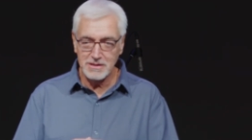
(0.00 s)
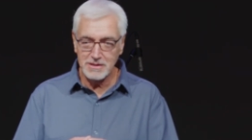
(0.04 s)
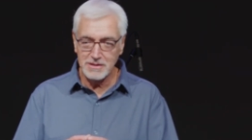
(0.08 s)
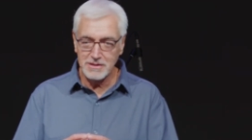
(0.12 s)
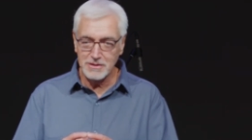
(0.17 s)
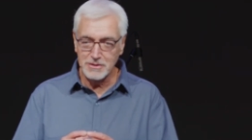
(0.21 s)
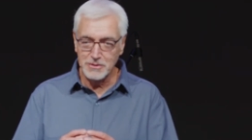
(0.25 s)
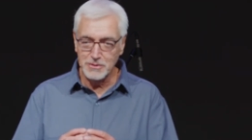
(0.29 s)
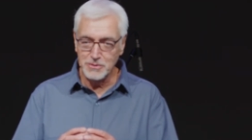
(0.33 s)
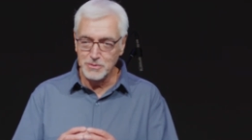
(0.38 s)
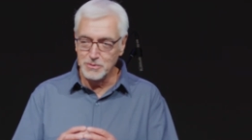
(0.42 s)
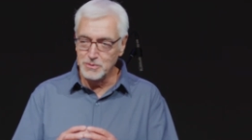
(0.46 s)

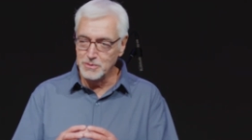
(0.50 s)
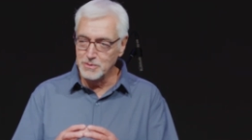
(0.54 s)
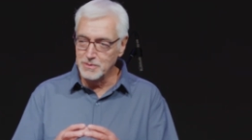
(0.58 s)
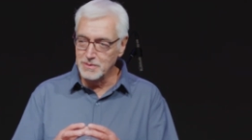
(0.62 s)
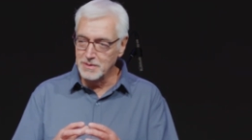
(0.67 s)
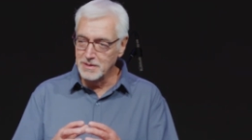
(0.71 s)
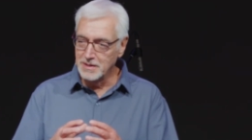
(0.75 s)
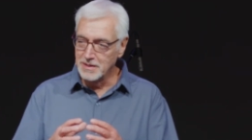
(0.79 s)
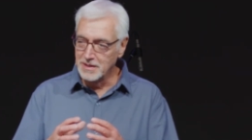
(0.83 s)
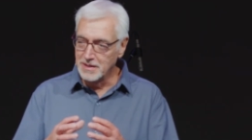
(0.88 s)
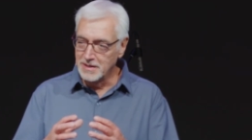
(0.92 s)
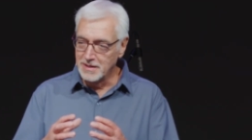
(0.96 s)
who
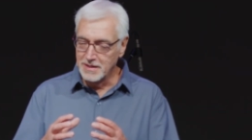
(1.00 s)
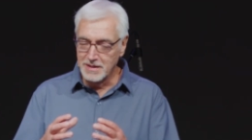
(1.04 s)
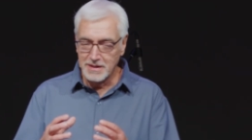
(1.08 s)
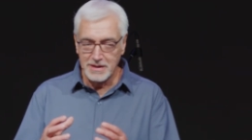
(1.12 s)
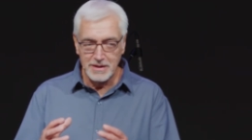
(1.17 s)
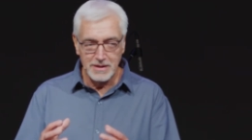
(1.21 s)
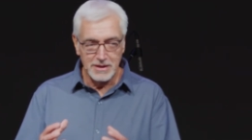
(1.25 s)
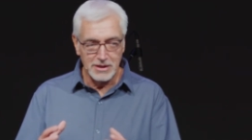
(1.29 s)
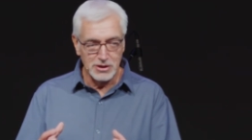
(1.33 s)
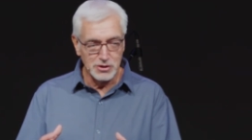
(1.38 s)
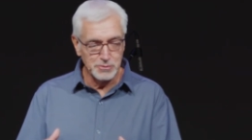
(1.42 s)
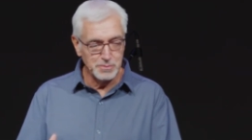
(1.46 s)

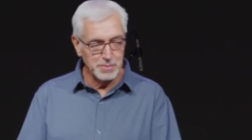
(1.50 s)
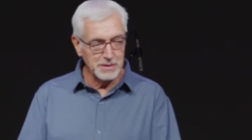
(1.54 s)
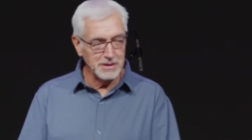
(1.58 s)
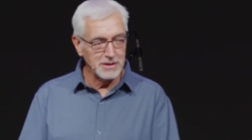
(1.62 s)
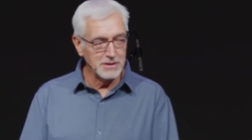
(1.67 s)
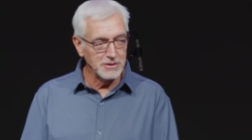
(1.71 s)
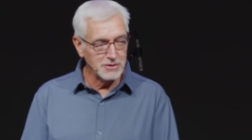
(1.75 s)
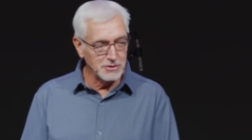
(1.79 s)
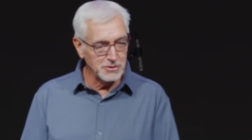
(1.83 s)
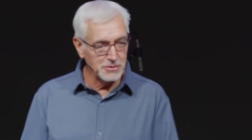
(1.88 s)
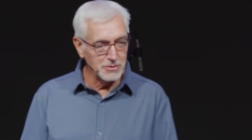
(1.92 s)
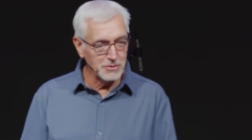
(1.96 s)
is
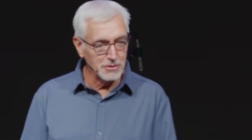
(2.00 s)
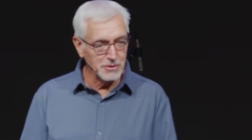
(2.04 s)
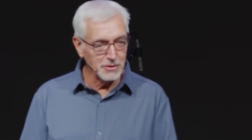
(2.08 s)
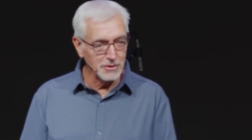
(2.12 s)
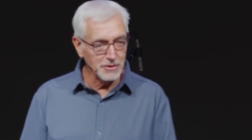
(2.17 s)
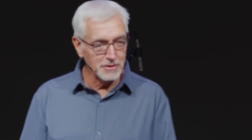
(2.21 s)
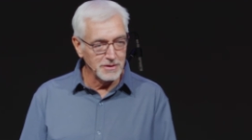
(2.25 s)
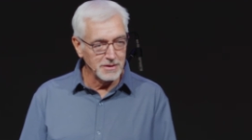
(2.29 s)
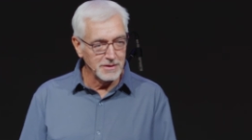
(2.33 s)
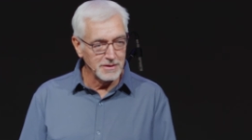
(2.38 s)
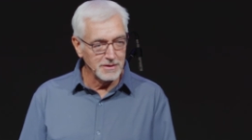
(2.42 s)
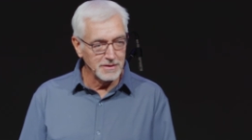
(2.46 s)
being
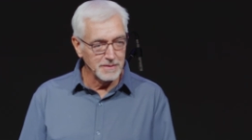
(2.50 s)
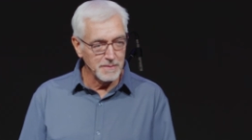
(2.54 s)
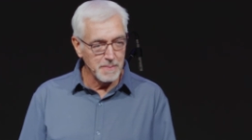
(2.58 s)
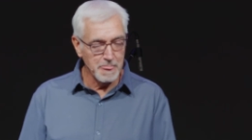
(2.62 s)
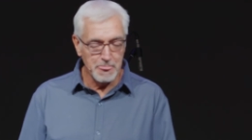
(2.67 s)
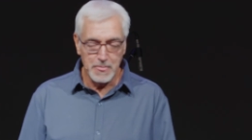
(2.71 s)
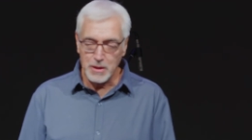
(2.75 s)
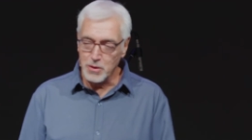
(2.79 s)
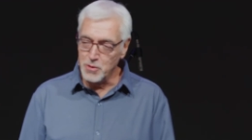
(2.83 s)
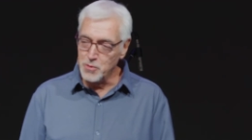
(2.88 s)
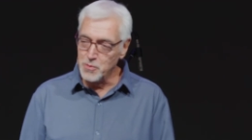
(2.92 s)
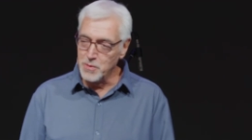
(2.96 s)
tutored
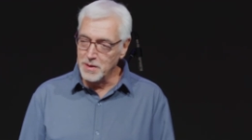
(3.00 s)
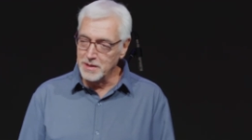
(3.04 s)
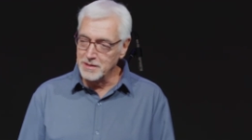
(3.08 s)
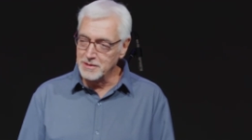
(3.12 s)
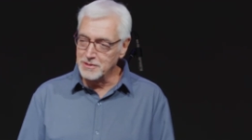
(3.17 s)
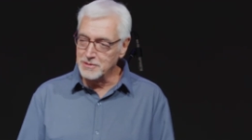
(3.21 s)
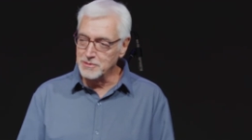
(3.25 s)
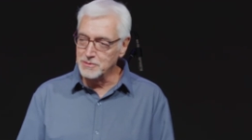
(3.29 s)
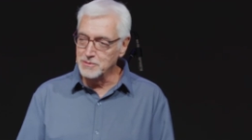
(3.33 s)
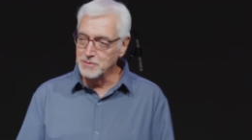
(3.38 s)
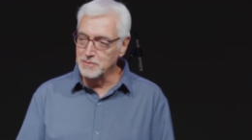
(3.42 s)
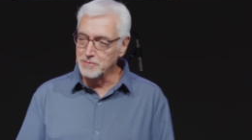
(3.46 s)
who went
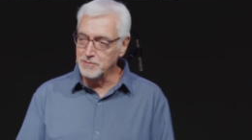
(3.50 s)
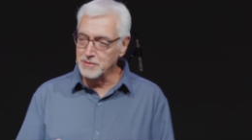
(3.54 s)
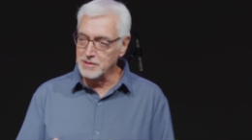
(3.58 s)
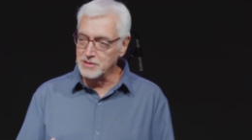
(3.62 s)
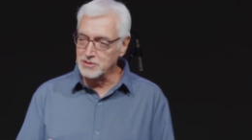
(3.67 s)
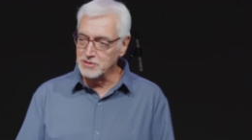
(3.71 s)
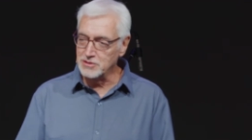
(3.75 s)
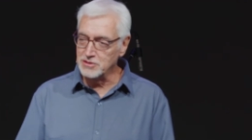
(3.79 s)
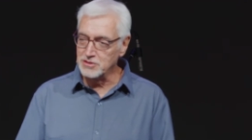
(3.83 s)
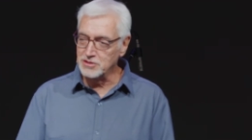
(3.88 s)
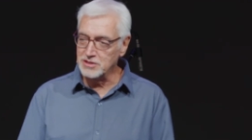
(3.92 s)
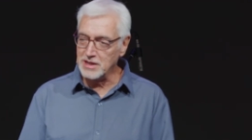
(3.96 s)
to
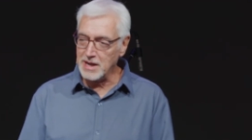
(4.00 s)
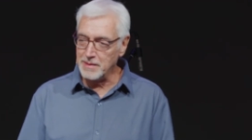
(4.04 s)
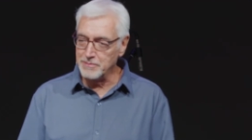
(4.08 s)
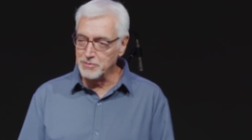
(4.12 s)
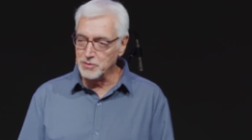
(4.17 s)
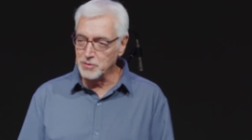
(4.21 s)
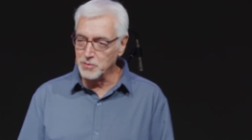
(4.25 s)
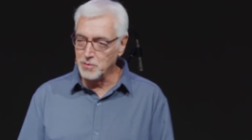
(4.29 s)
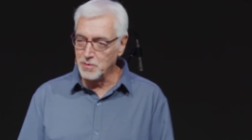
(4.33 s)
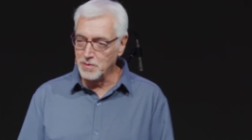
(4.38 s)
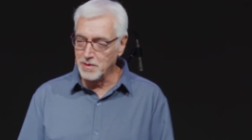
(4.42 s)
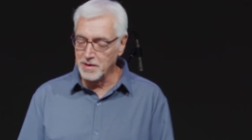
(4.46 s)
Ephesians
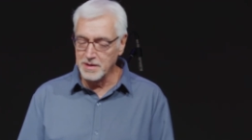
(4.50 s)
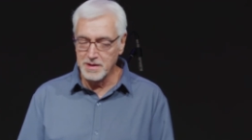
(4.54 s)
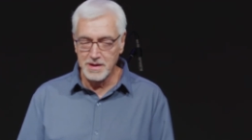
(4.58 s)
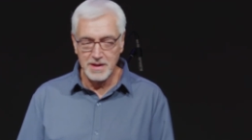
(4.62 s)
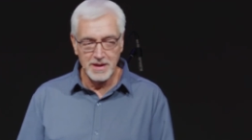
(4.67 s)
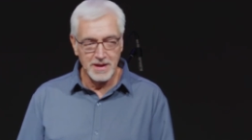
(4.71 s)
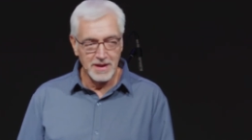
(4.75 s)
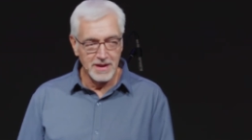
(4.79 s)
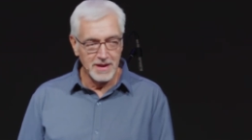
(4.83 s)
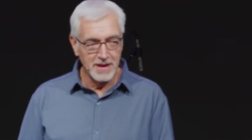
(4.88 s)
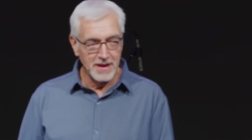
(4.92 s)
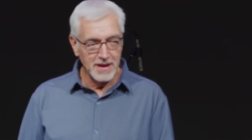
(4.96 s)
chapter 1
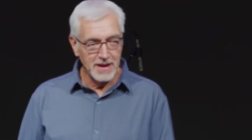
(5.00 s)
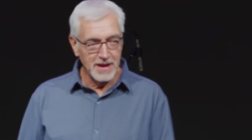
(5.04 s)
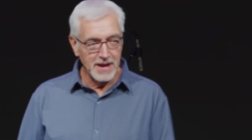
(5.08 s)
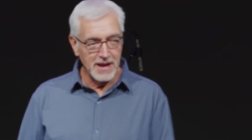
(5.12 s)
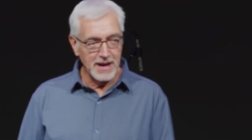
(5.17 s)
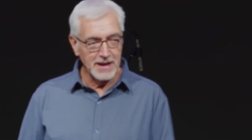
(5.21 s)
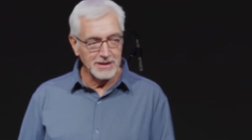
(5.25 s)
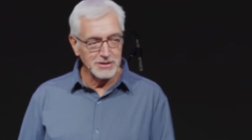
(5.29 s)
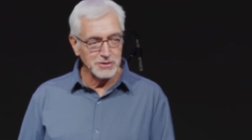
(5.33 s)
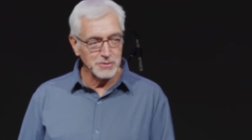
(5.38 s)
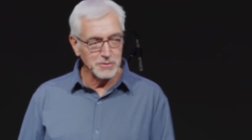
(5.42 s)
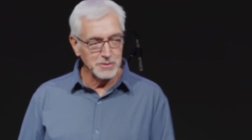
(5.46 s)

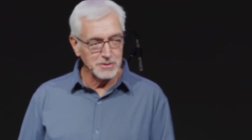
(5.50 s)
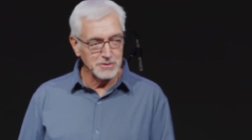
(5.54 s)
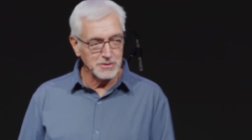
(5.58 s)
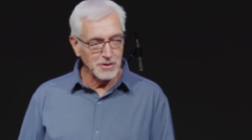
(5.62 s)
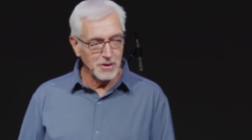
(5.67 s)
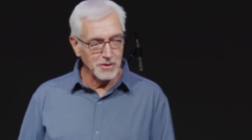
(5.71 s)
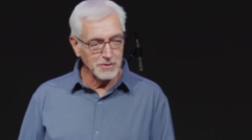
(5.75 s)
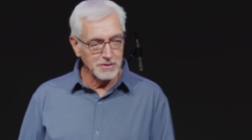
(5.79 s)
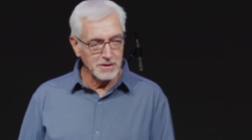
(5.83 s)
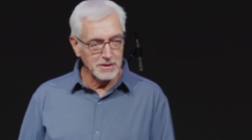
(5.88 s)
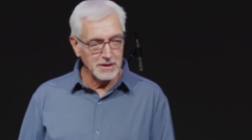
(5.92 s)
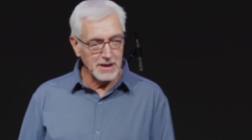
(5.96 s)
and as a
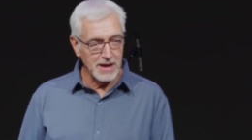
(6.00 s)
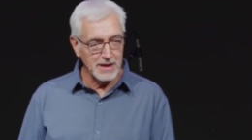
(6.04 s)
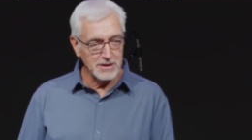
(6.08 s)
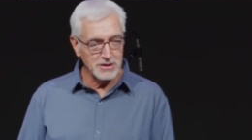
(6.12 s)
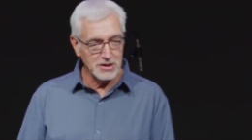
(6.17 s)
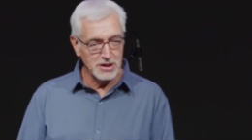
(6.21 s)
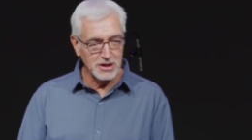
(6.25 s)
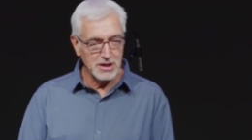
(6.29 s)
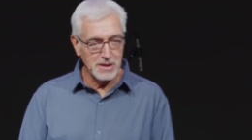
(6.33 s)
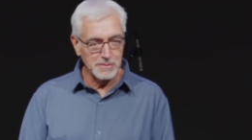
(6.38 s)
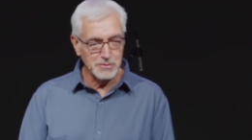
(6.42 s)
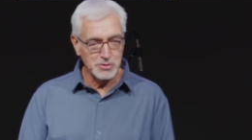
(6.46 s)
result of that,
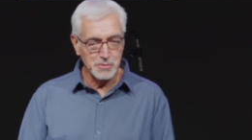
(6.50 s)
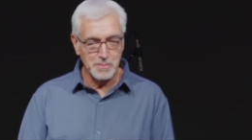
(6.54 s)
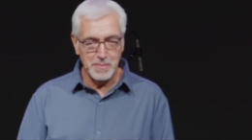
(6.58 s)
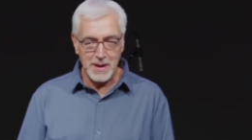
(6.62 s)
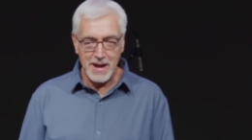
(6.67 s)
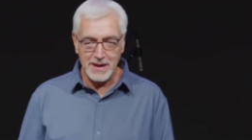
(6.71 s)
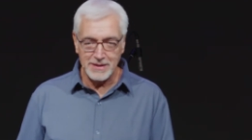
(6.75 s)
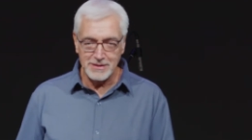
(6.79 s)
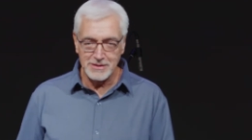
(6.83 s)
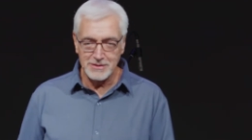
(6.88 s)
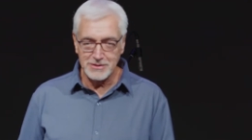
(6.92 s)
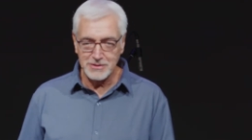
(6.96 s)
she comes
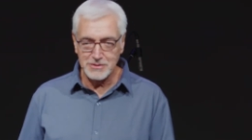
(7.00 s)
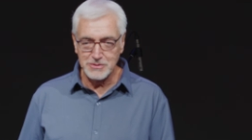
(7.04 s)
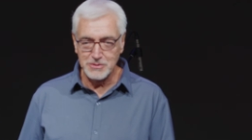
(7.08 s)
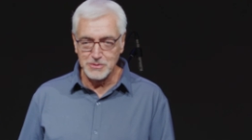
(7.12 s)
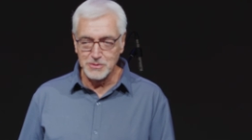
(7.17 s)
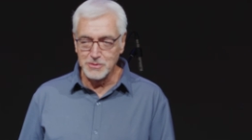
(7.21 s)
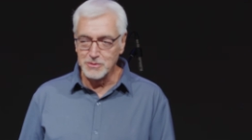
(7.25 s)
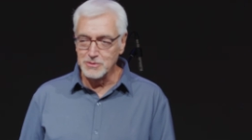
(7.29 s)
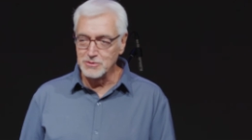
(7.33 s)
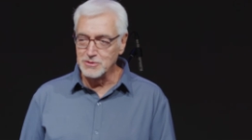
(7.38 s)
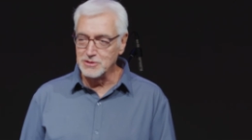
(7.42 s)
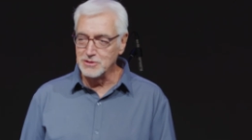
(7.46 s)
back to
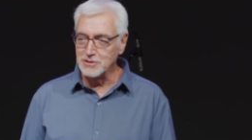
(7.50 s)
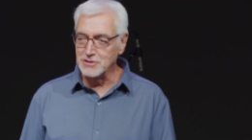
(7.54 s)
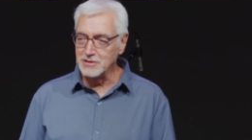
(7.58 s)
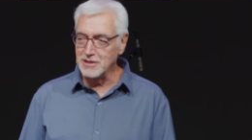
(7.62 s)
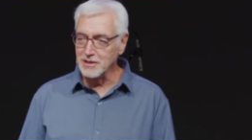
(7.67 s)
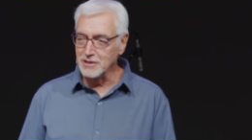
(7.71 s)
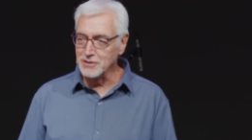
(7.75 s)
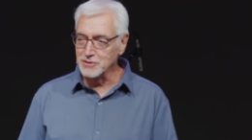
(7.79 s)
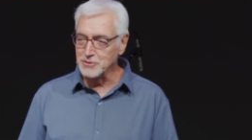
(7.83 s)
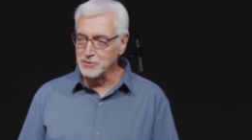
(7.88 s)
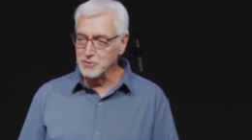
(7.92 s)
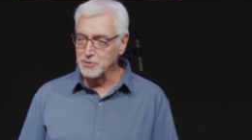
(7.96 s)
school and she
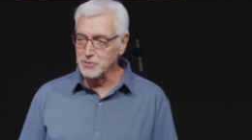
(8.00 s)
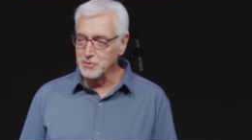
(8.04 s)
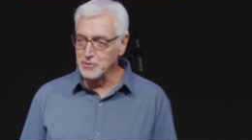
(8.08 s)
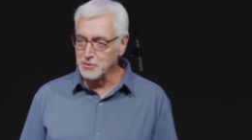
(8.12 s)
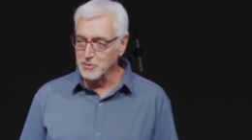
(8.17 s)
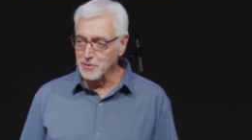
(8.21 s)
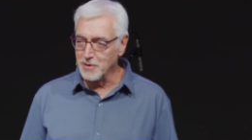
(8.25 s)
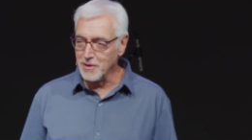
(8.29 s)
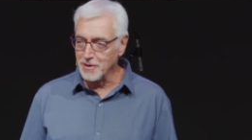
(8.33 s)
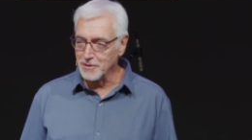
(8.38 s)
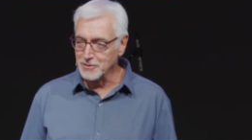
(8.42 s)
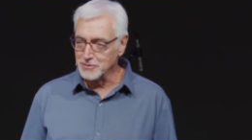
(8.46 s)
shares who
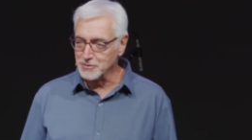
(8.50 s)
you are.